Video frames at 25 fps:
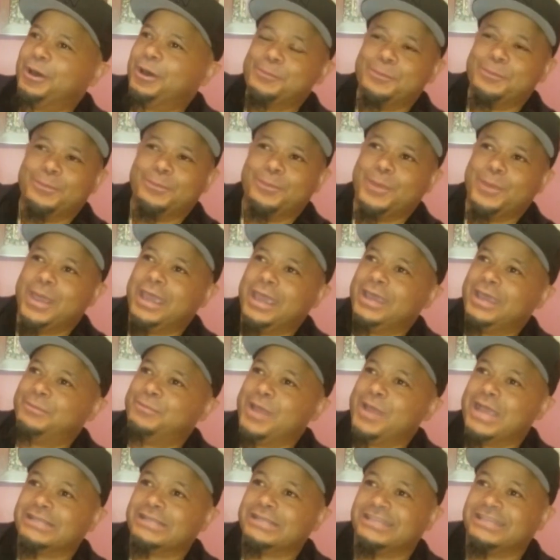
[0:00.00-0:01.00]
Man,
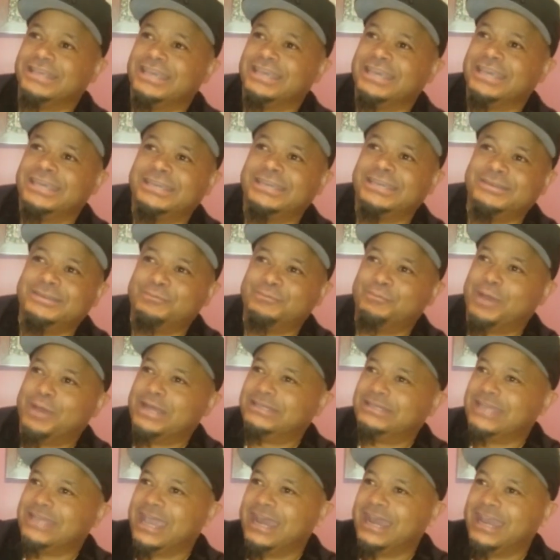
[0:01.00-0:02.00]
back then, my
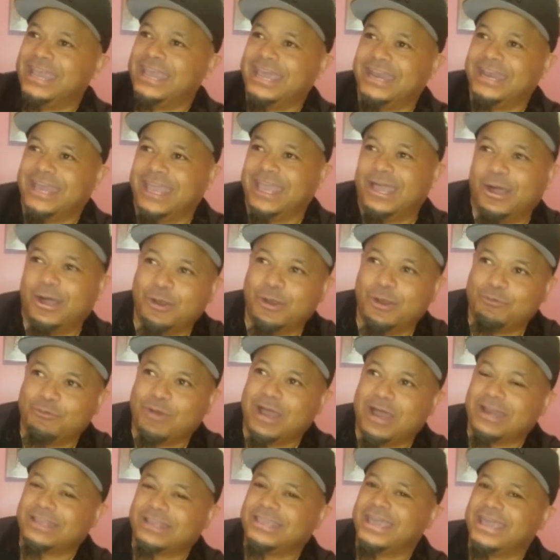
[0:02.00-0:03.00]
daddy had an Eldorado
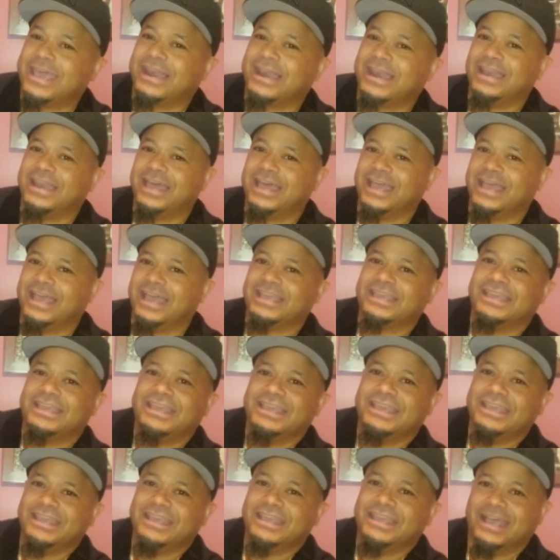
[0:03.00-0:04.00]
Cadillac.
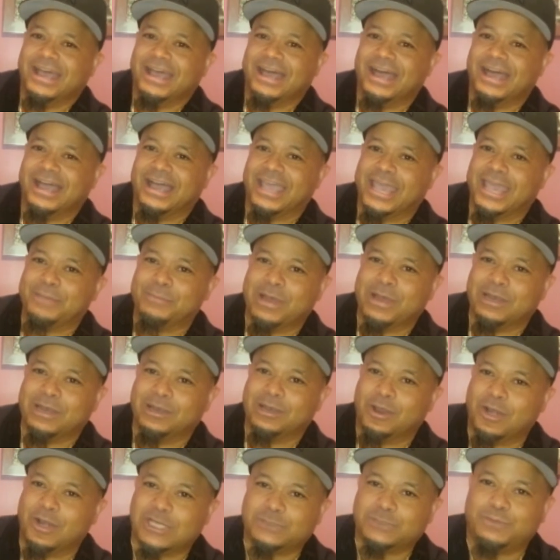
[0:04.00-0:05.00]
I had my
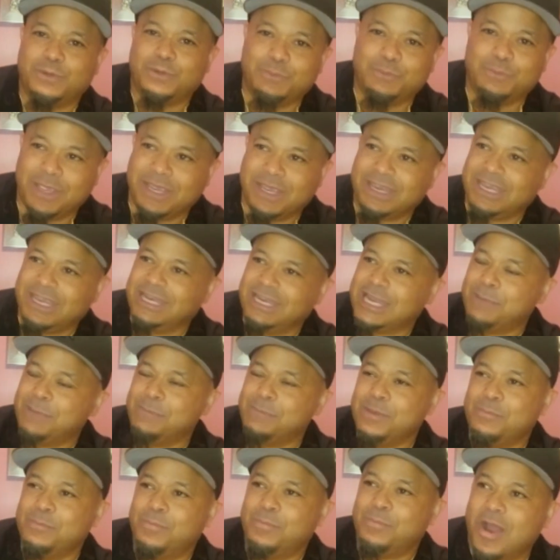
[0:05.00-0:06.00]
learner's permit. He let me
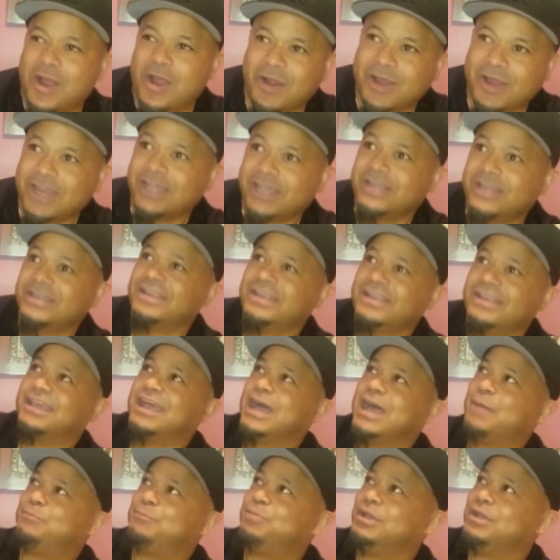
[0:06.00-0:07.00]
borrow it. I
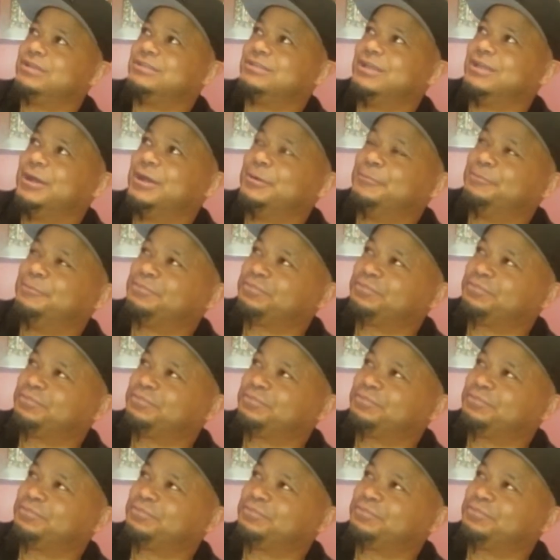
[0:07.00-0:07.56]
picked up